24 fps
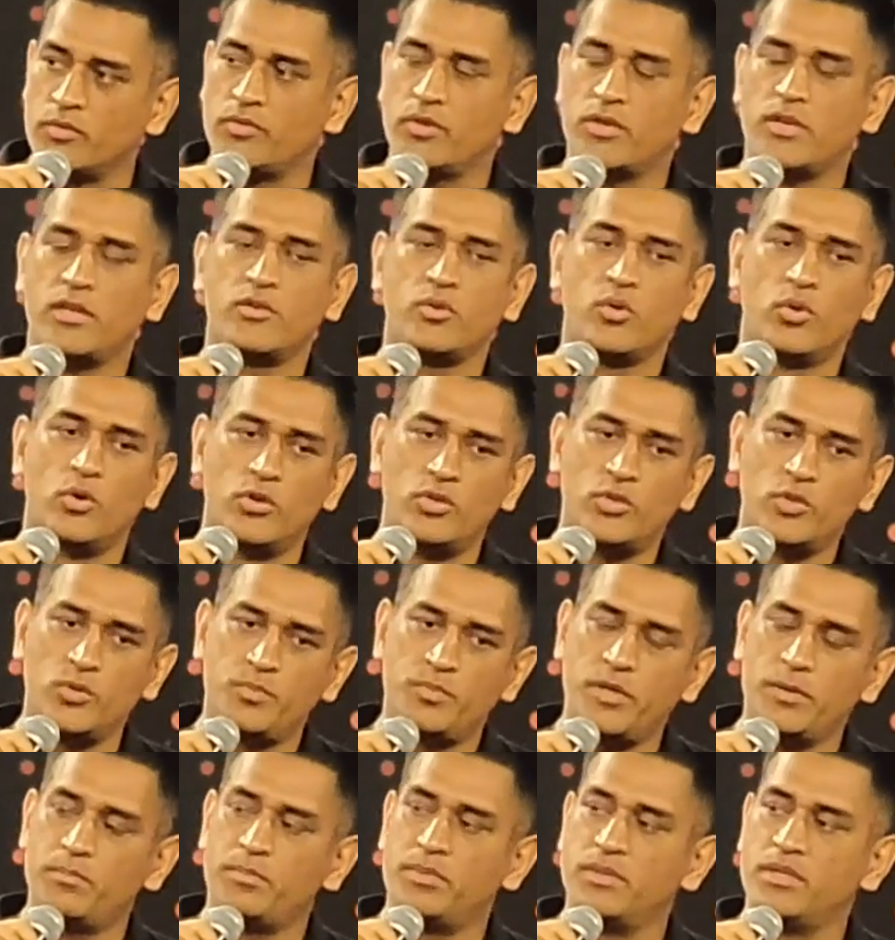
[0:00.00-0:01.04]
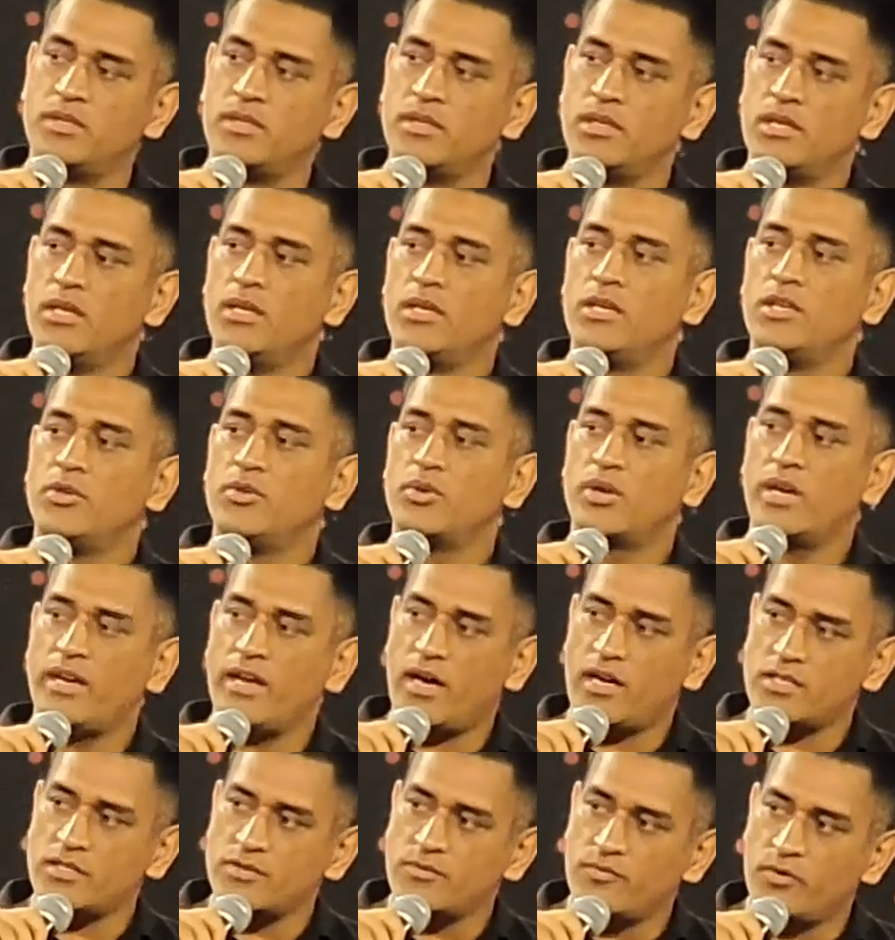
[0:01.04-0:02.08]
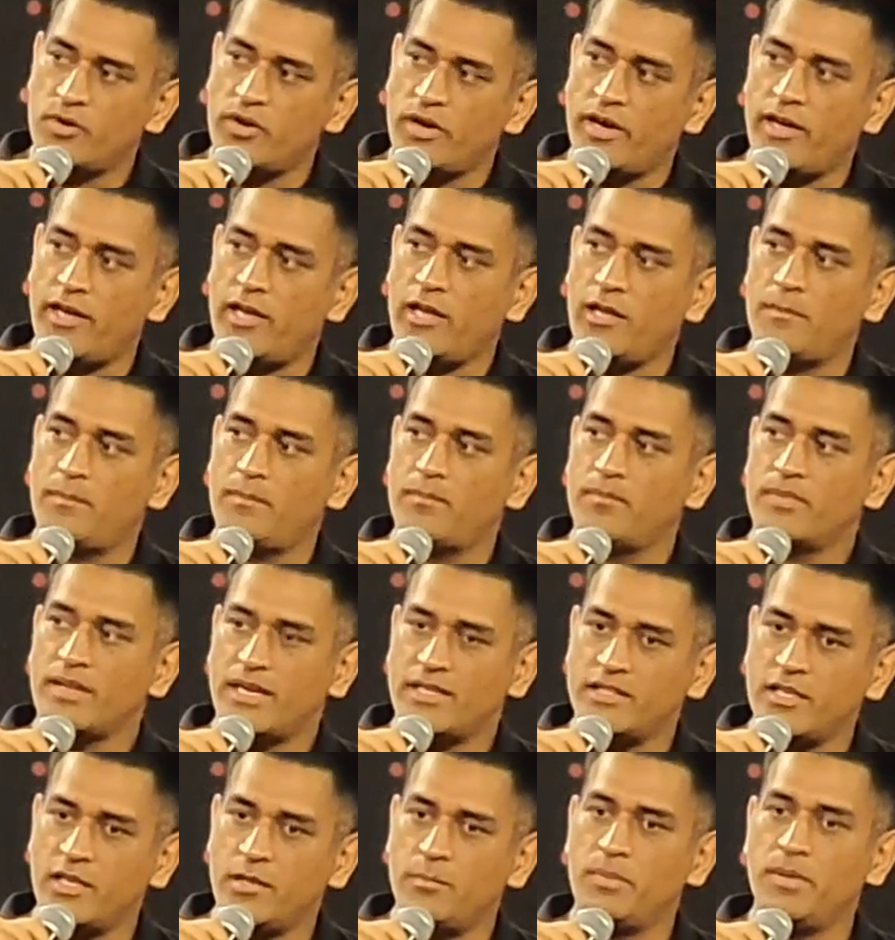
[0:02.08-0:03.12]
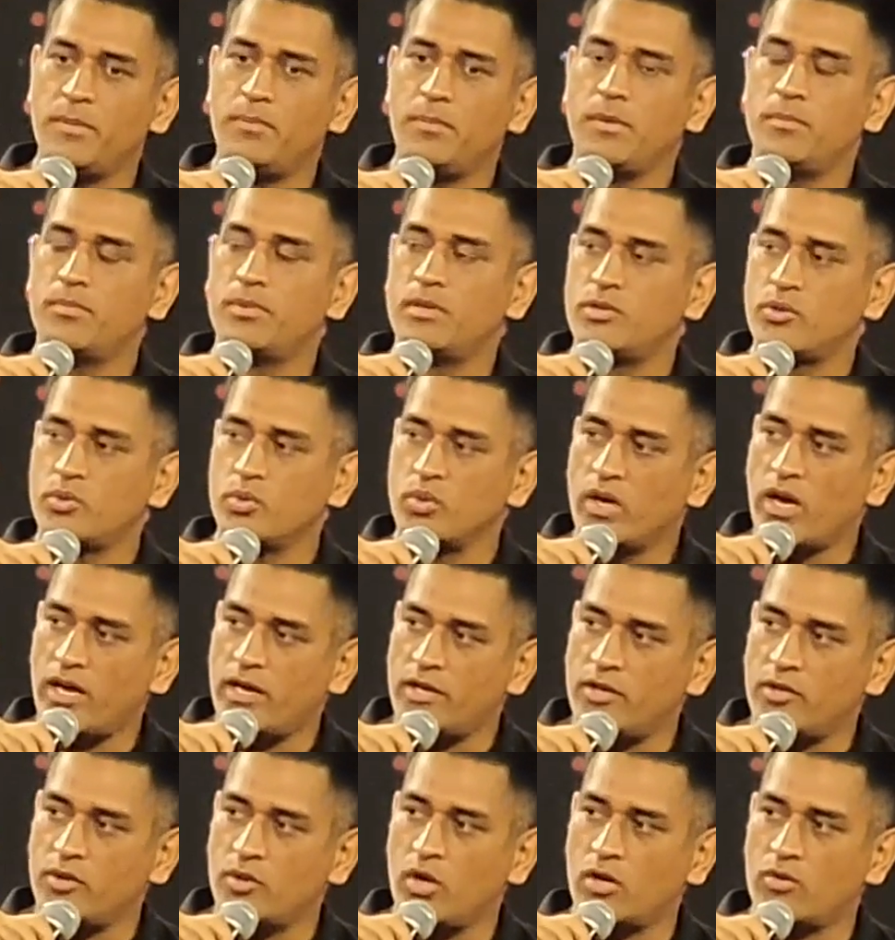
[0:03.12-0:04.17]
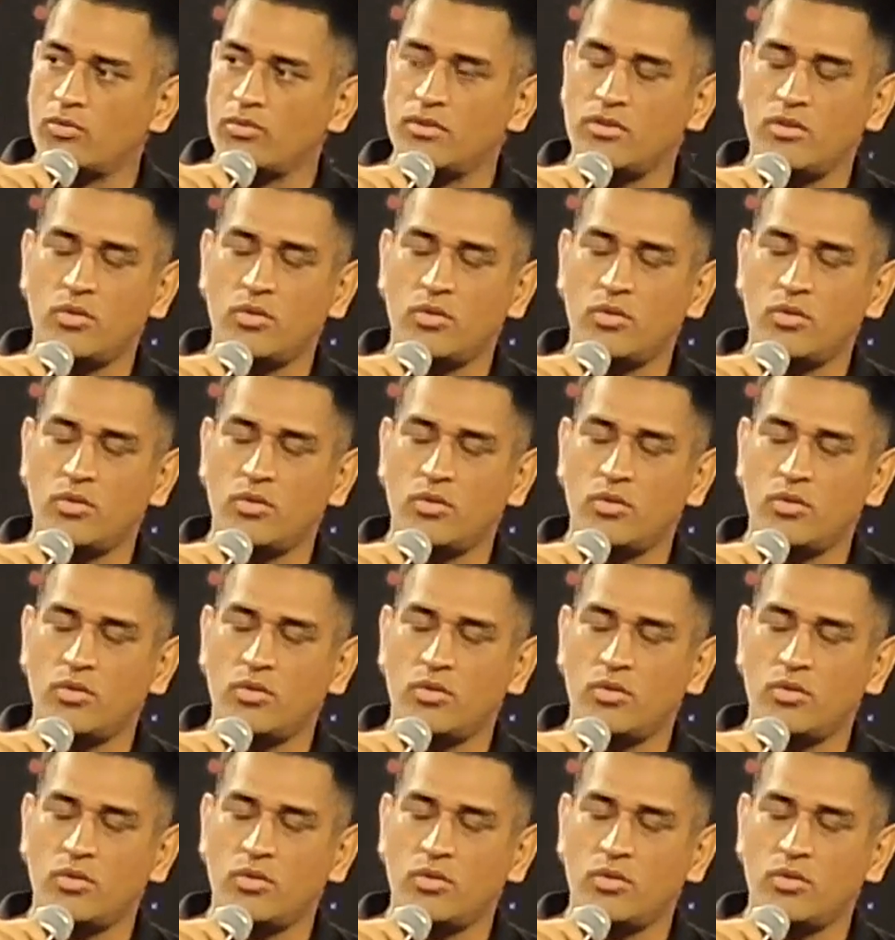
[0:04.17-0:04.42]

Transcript: You can go to people, you can ask for help, and there'll be people to guide you out.